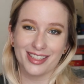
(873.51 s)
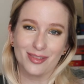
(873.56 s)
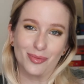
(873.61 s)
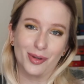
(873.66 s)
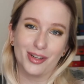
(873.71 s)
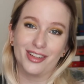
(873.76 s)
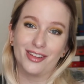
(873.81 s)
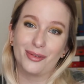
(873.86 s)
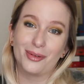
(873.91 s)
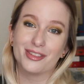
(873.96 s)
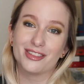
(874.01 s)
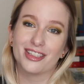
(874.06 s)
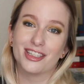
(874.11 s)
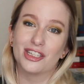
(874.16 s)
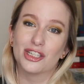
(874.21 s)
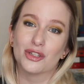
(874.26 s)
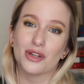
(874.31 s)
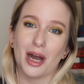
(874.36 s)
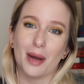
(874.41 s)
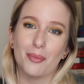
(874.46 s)
It's one of the ones I
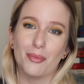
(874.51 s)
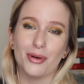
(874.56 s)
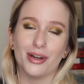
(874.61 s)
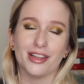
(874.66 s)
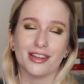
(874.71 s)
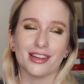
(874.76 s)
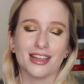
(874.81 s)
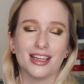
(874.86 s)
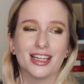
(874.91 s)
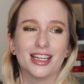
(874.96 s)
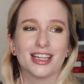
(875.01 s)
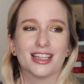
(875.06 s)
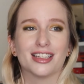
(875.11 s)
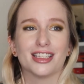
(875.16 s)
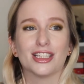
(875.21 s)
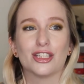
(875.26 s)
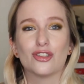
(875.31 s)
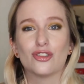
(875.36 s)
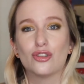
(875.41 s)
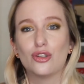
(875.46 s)
grew up with,
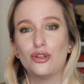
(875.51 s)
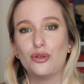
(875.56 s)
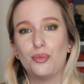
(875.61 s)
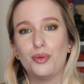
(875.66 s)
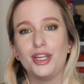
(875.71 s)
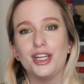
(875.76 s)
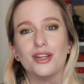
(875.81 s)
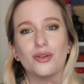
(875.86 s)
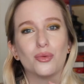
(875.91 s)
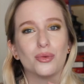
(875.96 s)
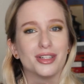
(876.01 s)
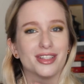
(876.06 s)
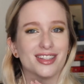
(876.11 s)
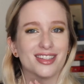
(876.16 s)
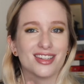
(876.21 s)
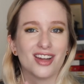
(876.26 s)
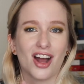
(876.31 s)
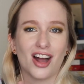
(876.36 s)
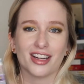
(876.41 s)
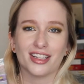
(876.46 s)
like Snoopy and
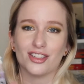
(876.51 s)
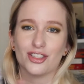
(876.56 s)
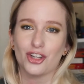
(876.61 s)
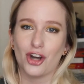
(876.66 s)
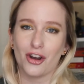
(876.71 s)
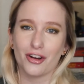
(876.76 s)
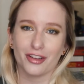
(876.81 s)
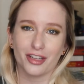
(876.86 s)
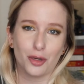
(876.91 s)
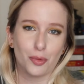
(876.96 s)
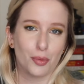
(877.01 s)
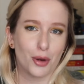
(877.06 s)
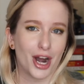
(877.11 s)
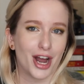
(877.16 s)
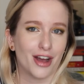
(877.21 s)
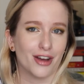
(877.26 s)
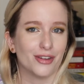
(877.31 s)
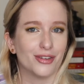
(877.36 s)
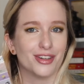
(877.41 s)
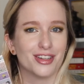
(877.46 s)
Woodstock and Charlie
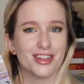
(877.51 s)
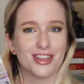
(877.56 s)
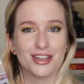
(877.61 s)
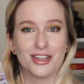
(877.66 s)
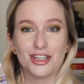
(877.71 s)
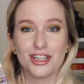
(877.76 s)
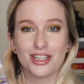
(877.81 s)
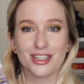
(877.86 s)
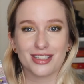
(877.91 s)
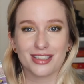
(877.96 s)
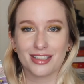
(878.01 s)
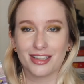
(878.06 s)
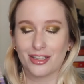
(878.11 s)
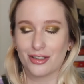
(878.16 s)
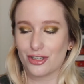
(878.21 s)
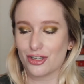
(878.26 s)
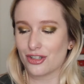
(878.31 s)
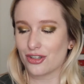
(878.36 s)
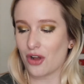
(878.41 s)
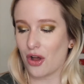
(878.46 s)
Brown. They're just
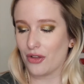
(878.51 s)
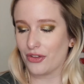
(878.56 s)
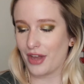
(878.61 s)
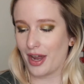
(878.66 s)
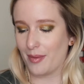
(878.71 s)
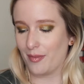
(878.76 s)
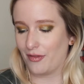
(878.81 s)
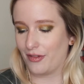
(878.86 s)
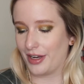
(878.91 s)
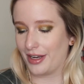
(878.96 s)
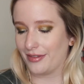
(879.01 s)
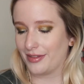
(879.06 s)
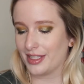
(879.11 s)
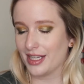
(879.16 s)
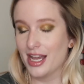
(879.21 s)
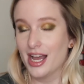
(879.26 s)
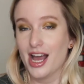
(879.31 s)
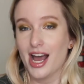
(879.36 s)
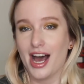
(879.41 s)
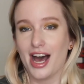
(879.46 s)
all-time faves.
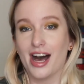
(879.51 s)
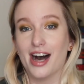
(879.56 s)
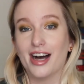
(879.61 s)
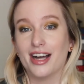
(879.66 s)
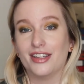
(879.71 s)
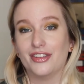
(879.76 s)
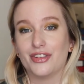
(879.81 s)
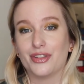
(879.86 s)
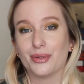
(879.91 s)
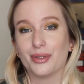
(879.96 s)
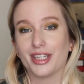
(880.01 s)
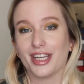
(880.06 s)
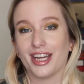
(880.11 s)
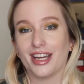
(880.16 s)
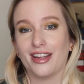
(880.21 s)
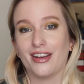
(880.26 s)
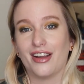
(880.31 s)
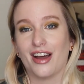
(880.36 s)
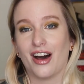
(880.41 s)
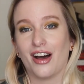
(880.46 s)
And so
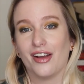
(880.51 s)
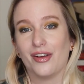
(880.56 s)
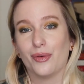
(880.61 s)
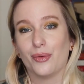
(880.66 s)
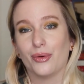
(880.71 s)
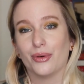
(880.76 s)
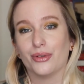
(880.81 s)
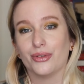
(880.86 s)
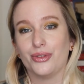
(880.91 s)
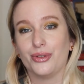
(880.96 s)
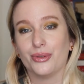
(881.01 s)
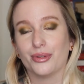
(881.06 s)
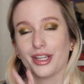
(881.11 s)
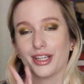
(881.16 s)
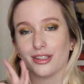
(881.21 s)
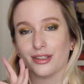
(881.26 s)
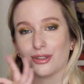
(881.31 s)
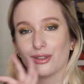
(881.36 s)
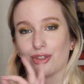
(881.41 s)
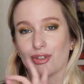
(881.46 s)
again, I will do
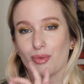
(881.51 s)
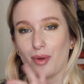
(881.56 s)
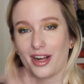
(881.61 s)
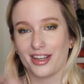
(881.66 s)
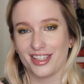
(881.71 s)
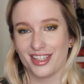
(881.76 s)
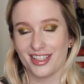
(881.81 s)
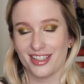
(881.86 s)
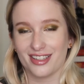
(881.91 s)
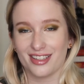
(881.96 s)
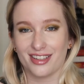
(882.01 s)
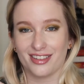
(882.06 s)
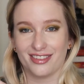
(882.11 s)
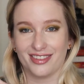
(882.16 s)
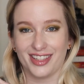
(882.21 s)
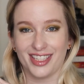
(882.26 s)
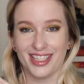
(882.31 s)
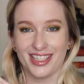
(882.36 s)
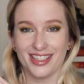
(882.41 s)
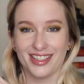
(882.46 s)
like little swatches of
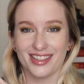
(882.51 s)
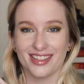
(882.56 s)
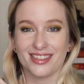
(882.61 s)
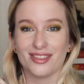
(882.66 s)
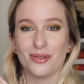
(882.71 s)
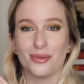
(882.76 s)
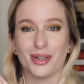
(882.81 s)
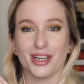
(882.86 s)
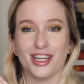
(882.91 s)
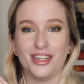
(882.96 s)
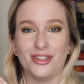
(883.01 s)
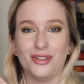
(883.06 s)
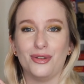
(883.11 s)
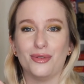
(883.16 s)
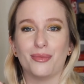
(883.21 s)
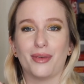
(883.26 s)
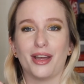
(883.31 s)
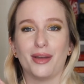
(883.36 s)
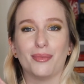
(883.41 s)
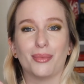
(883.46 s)
these when I do
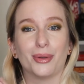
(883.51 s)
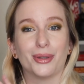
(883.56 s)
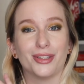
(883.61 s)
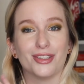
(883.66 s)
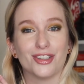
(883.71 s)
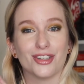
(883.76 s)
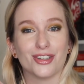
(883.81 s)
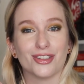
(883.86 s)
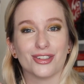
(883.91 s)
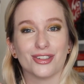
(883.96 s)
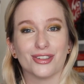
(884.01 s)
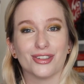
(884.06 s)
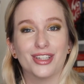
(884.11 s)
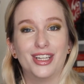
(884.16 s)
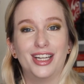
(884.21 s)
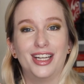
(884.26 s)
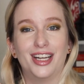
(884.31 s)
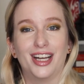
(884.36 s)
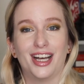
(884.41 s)
my bullet journal